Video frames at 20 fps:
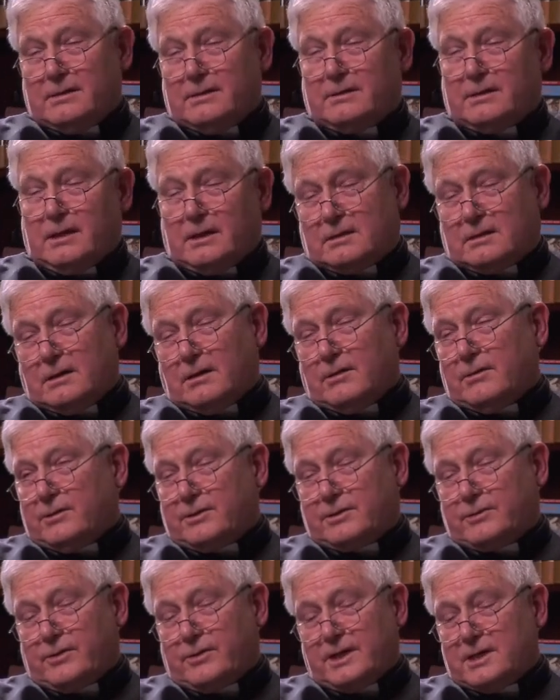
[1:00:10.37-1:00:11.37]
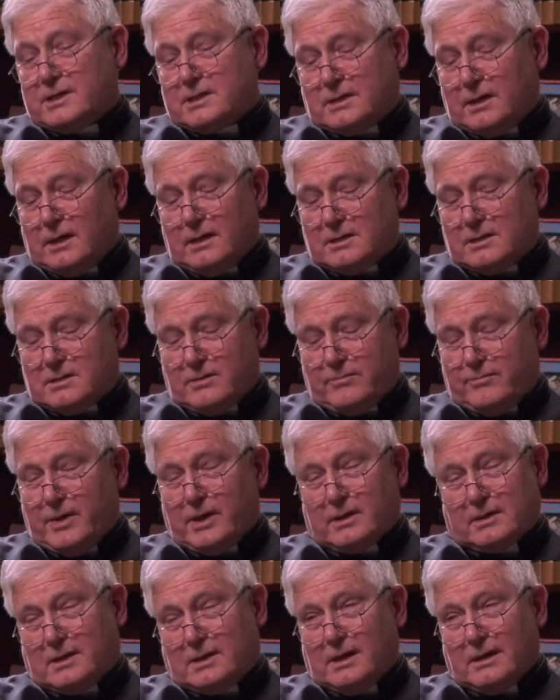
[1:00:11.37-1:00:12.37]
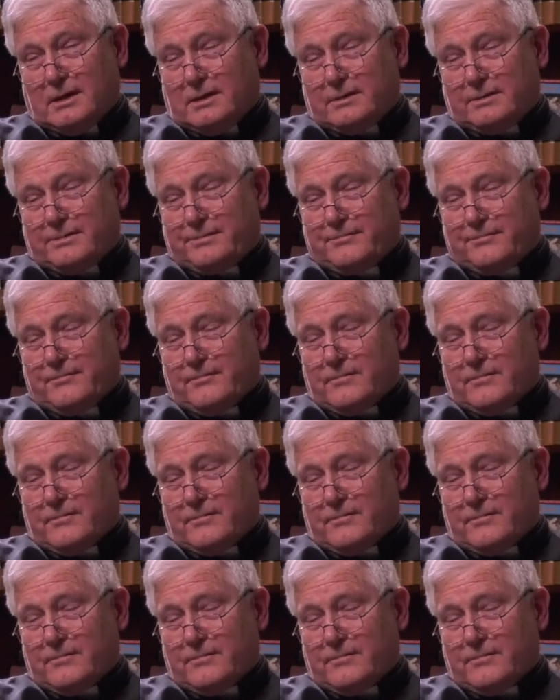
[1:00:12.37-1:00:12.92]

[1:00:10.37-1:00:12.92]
that there are three states of mankind,